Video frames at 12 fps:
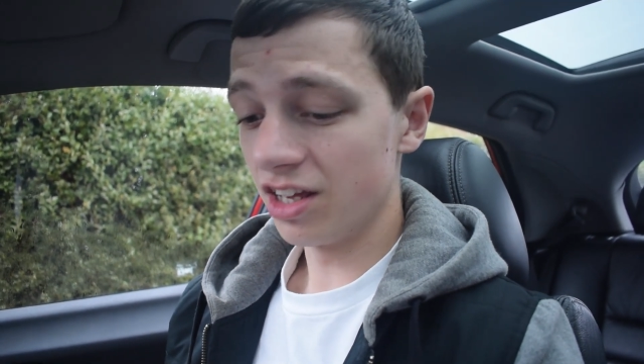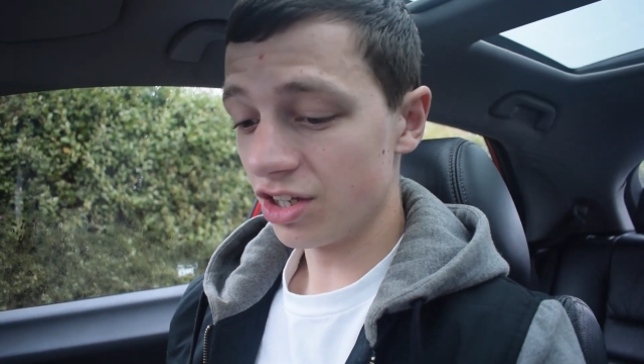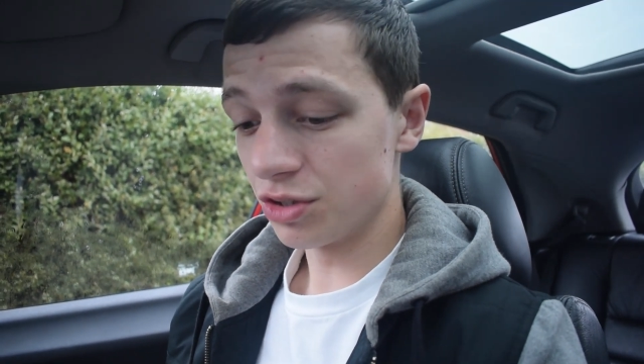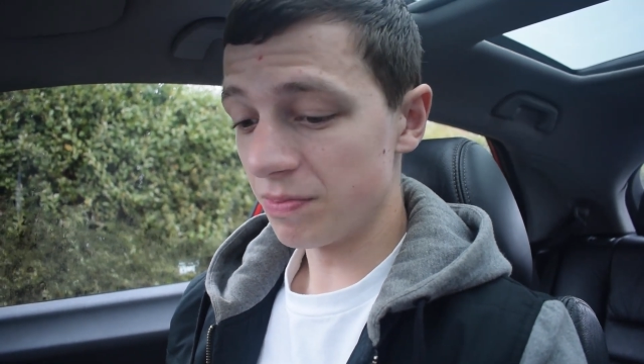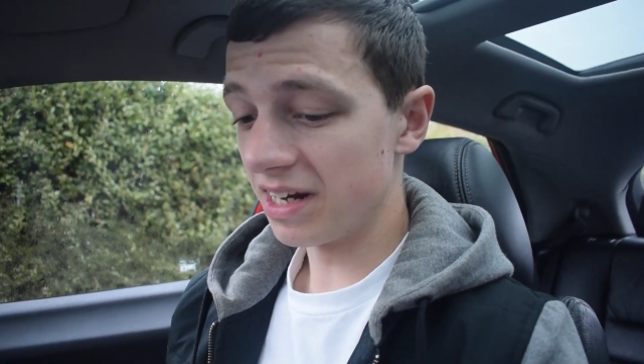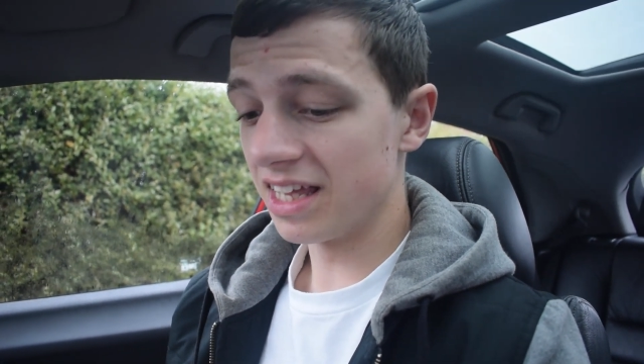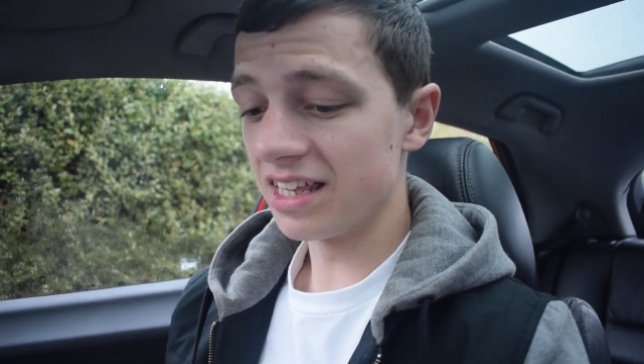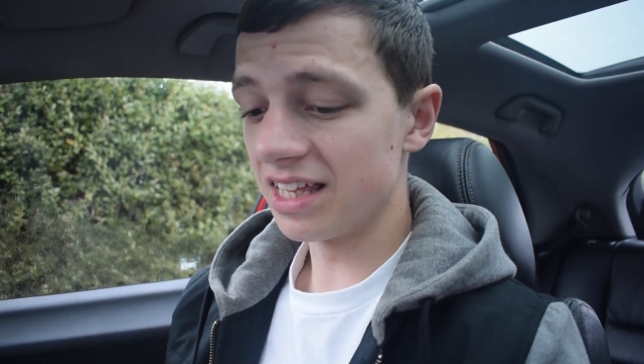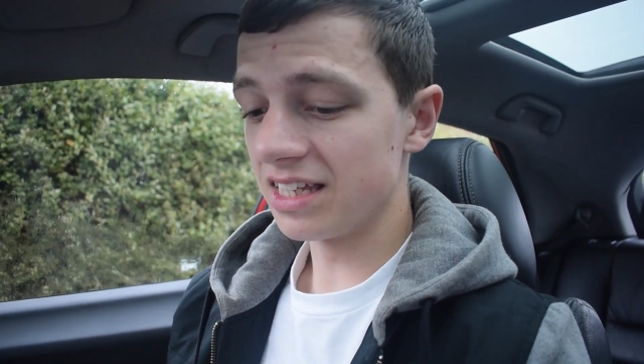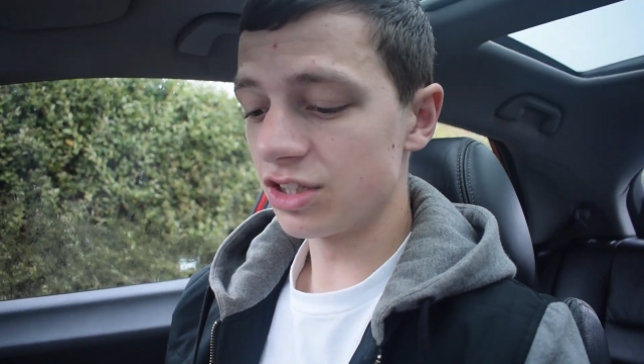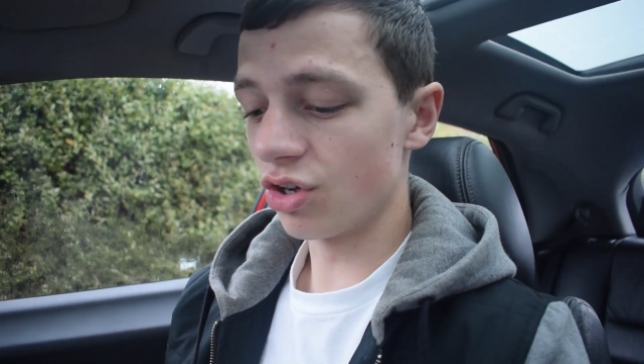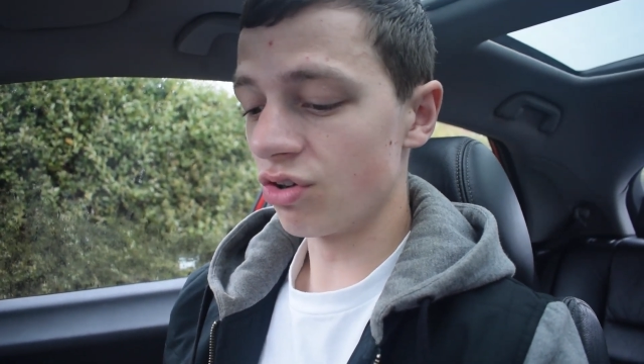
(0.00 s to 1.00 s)
as many of
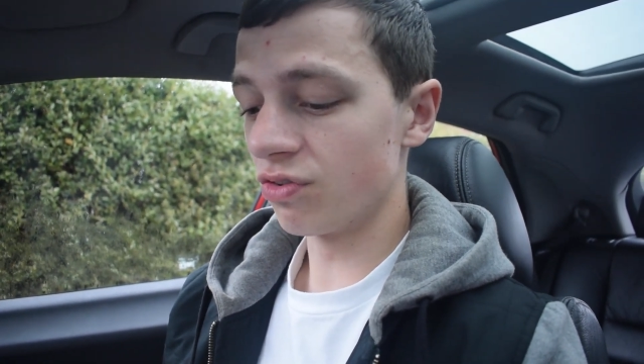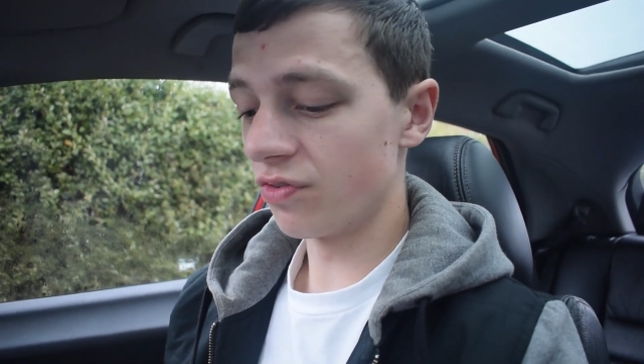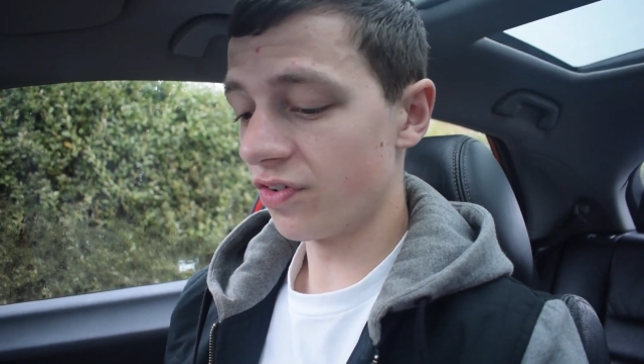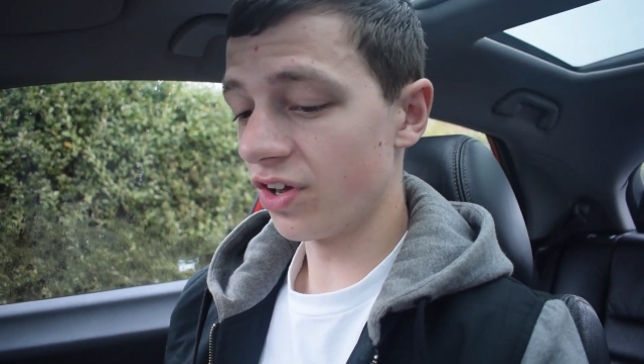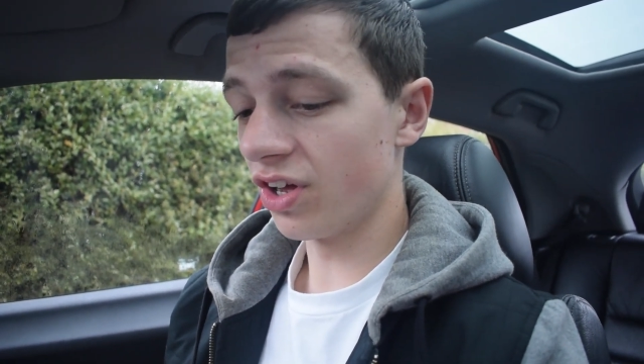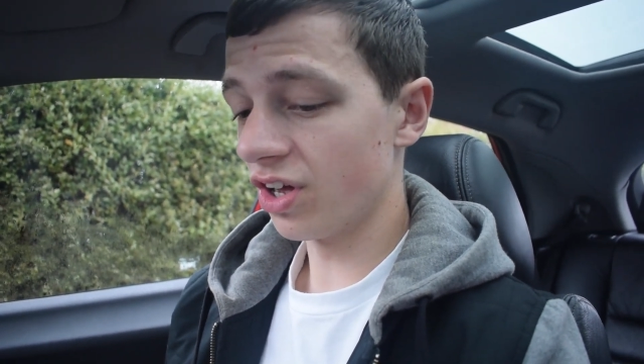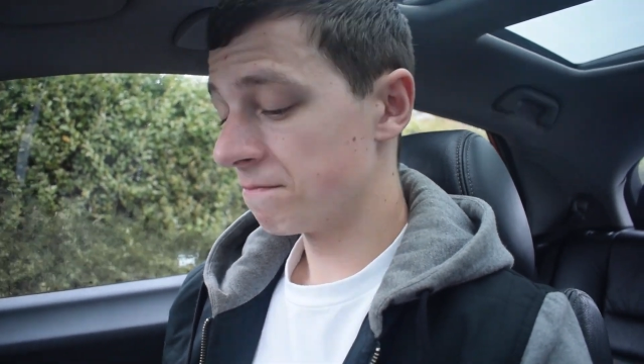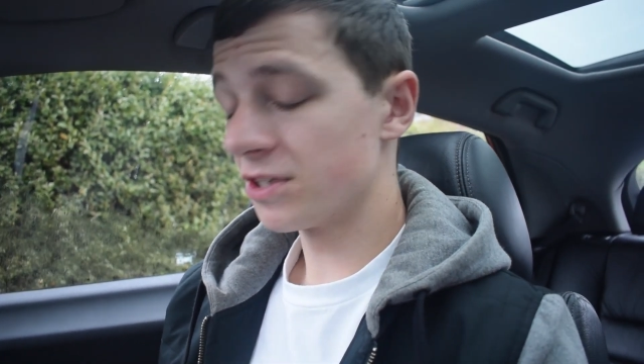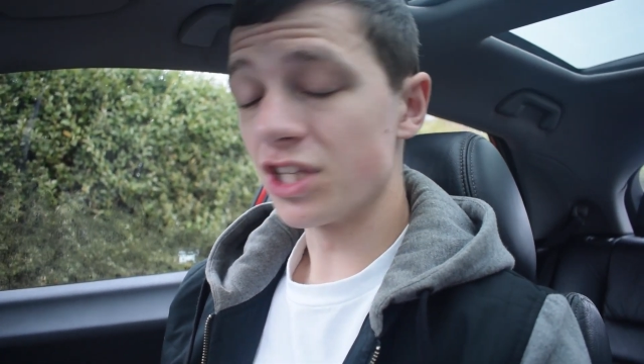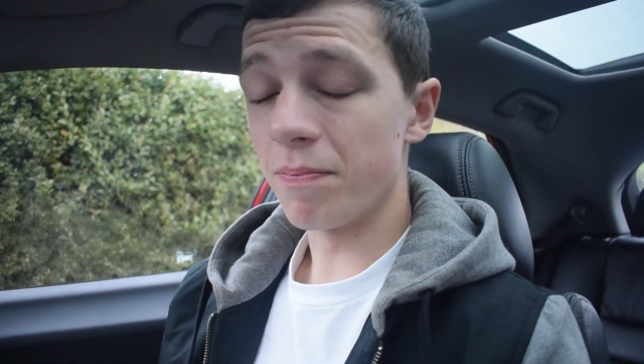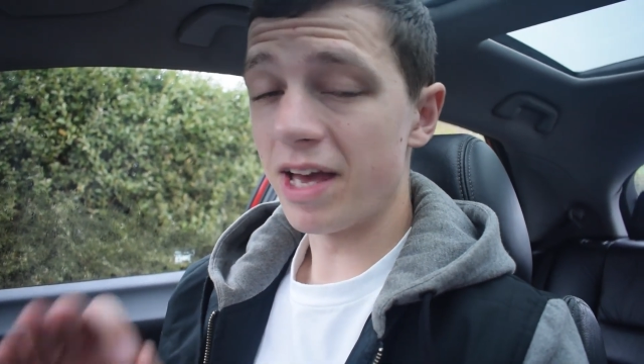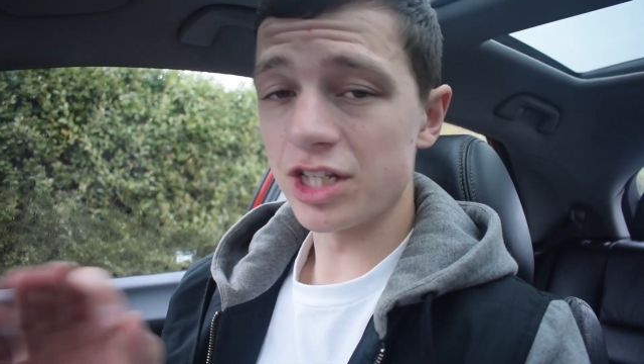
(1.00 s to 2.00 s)
these done for
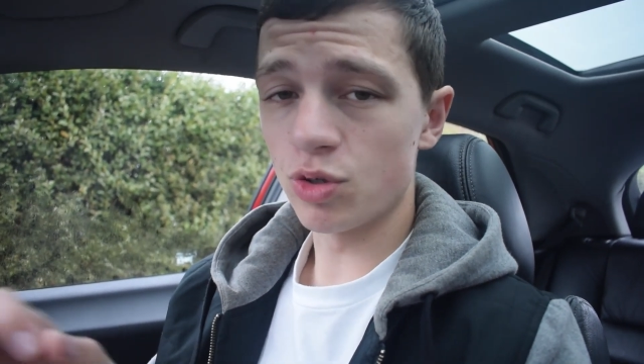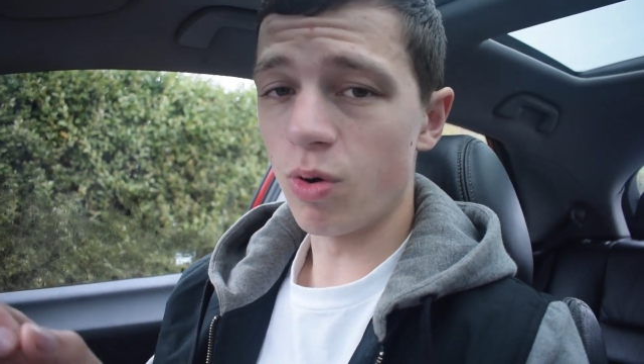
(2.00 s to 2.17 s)
to the best